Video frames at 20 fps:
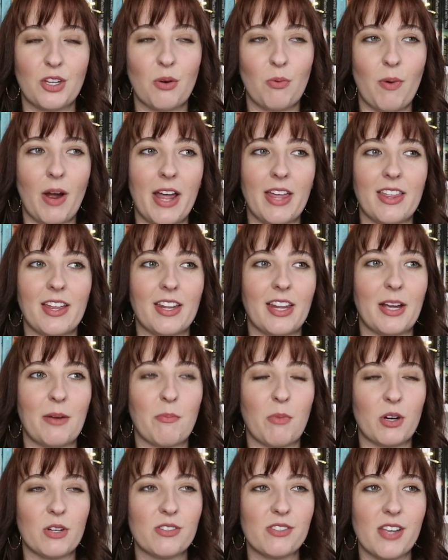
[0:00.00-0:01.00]
The way that like
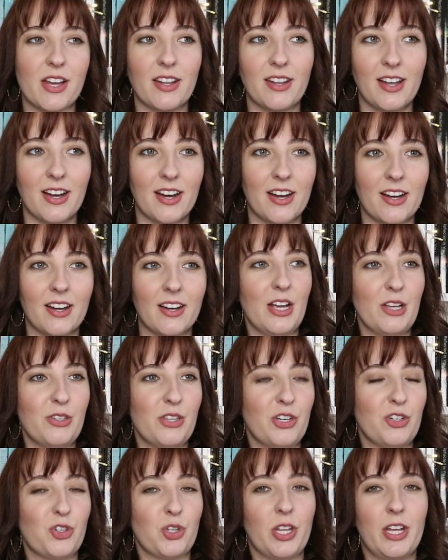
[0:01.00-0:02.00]
Marcella
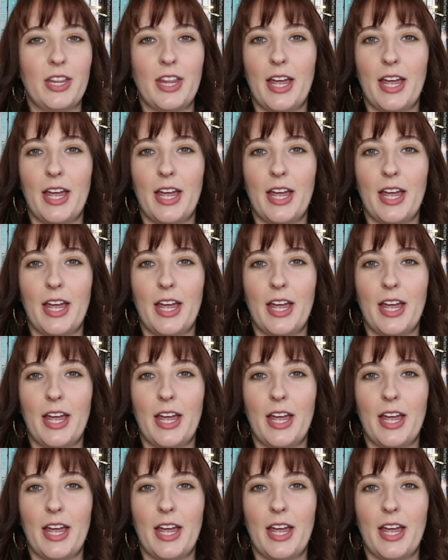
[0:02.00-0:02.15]
essentially